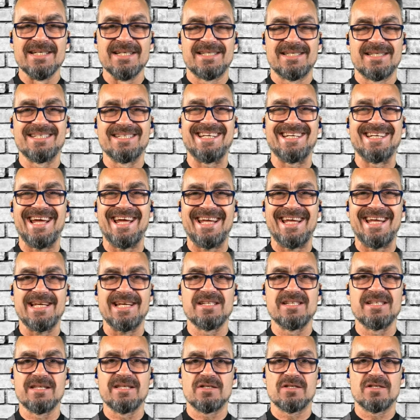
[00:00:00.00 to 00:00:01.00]
Today
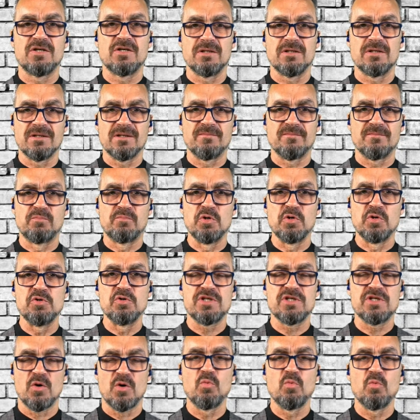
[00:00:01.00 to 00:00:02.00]
is the turn of
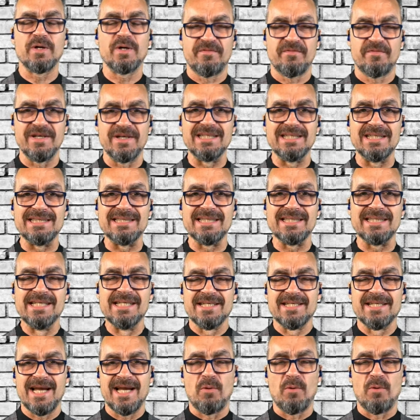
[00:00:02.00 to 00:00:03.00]
Bruce Whitfield.
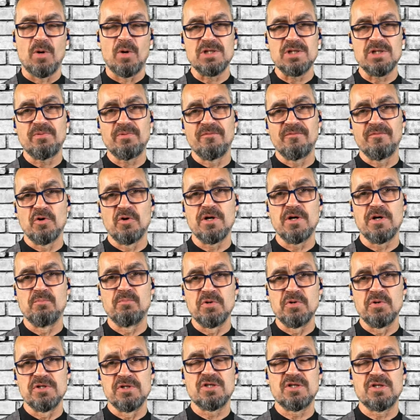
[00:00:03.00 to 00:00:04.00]
Now, once we've heard
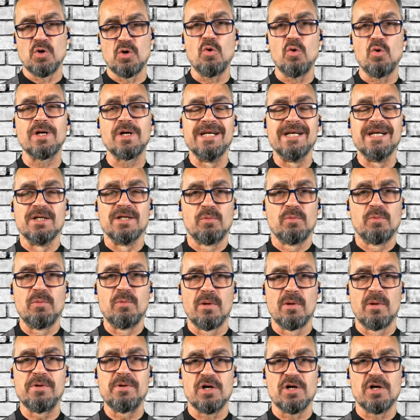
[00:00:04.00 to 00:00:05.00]
Bruce talk, we
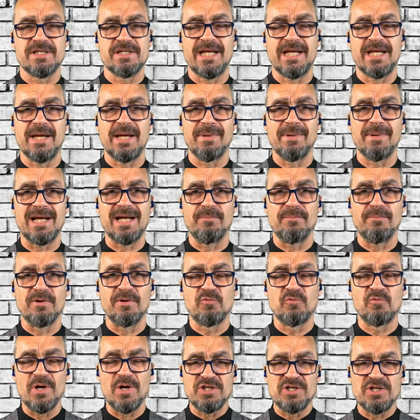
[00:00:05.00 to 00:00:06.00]
will be asking him a couple
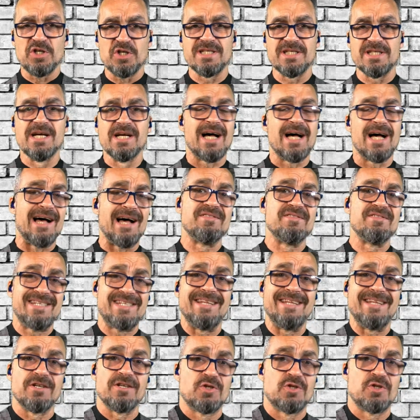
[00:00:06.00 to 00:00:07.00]
of questions. I've
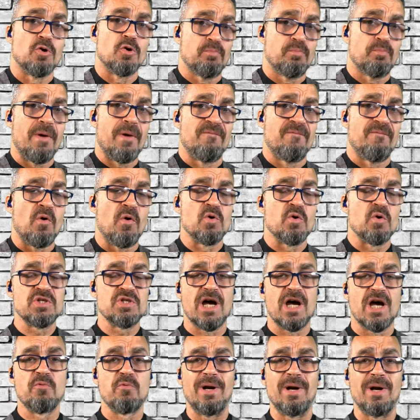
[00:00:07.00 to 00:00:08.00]
seen the talk before, so
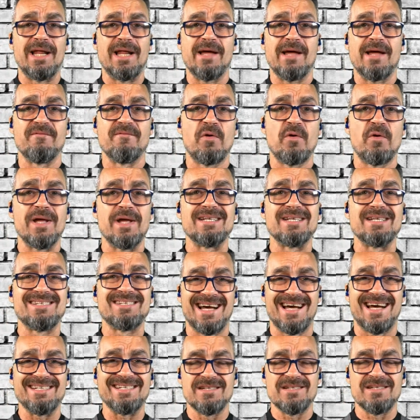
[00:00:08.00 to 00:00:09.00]
I really am very
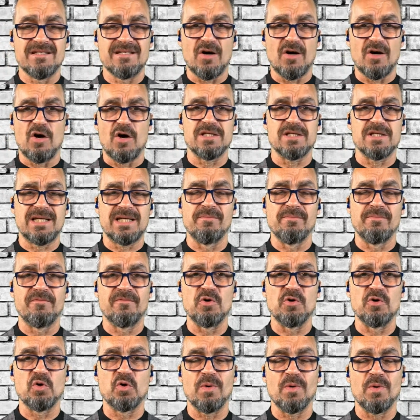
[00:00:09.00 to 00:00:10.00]
excited to ask him a
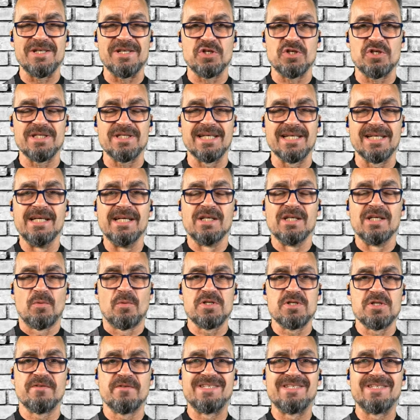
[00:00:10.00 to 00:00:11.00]
few questions.
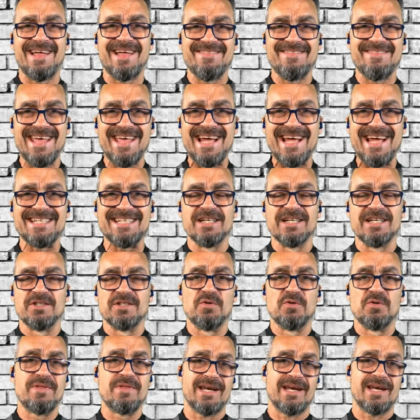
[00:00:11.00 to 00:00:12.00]
Once you've done that,
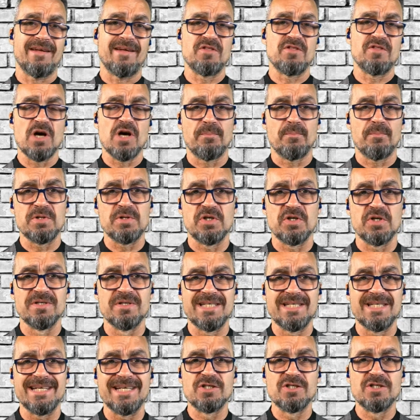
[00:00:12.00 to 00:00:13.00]
you then have the
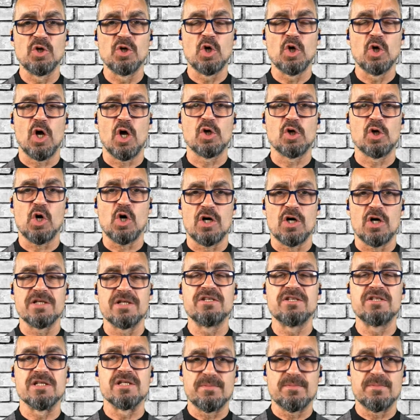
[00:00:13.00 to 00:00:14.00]
opportunity to log on
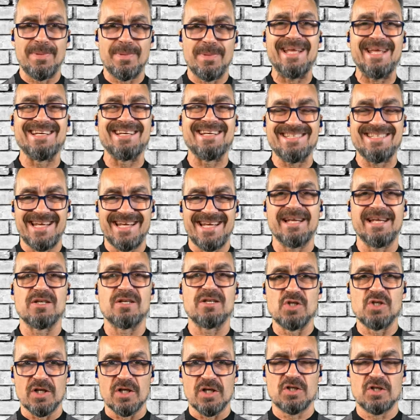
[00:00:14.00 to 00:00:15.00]
to
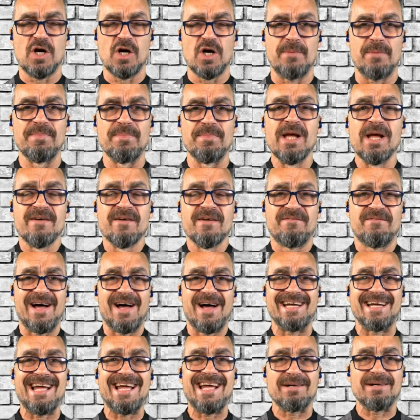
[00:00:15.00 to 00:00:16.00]
speakersinc.com,
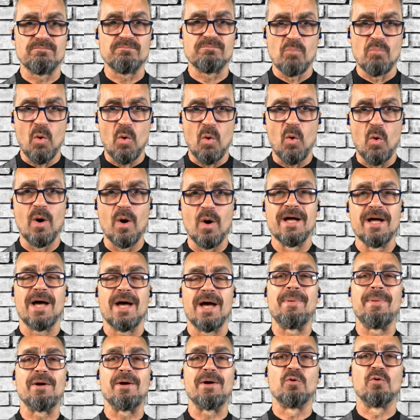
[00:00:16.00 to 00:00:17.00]
find out more
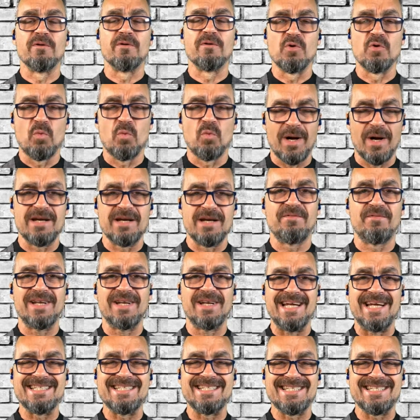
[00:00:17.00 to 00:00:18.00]
about all of the wonderful
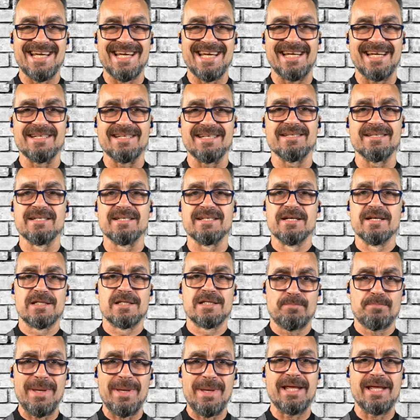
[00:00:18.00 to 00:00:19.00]
entertainers,
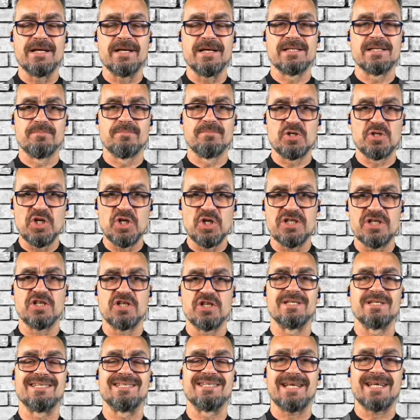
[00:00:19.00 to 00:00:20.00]
speakers,
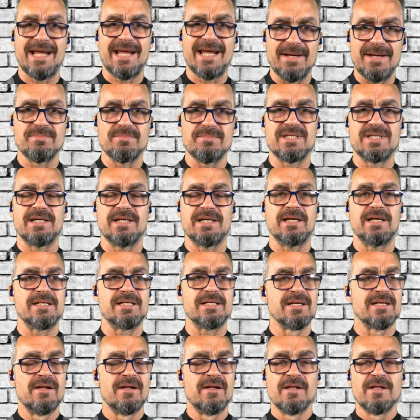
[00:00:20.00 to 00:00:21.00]
magicians,
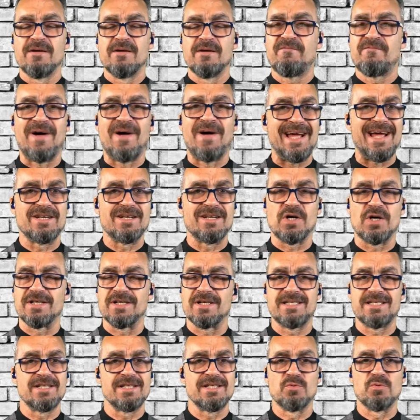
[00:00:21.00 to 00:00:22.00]
MCs, fire
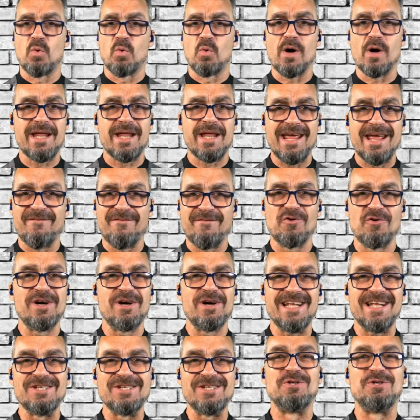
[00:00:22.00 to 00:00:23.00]
dancers, whatever it
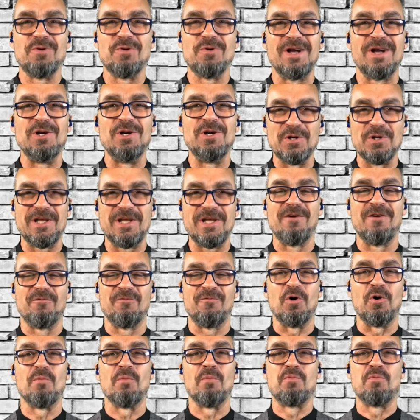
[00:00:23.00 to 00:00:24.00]
is you are looking
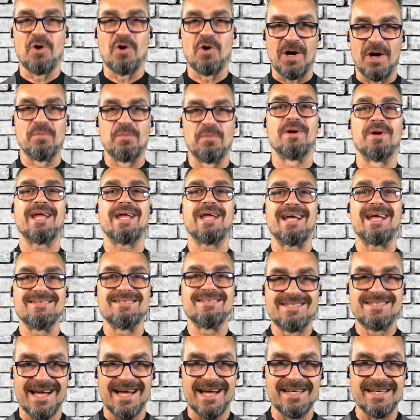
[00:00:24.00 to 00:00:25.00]
for. Bronwyn
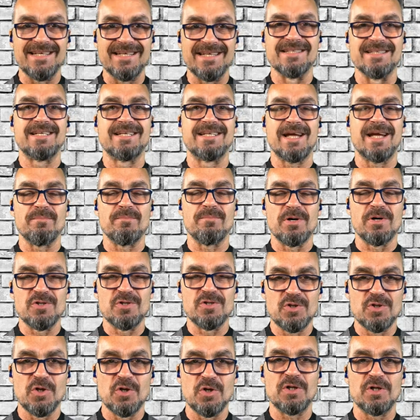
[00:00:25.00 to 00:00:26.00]
and Duncan can most
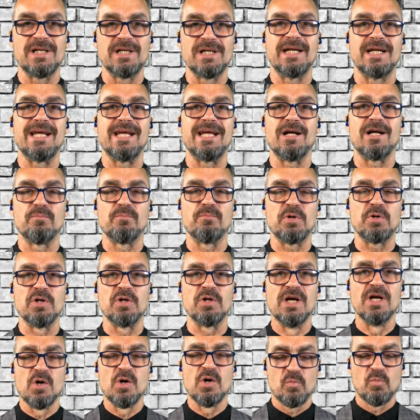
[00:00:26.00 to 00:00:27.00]
certainly help you
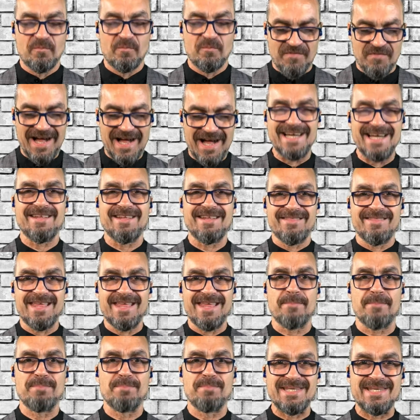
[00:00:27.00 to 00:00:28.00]
find
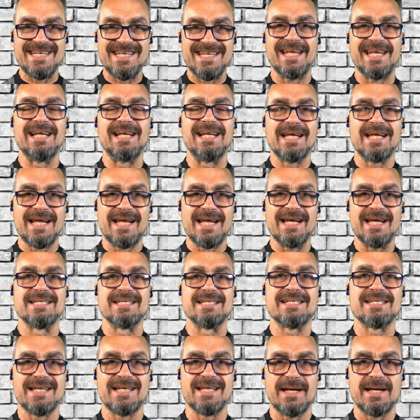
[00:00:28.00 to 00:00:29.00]
that particular
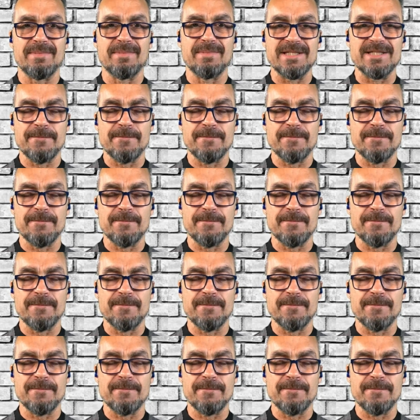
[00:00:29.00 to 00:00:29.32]
entertainment.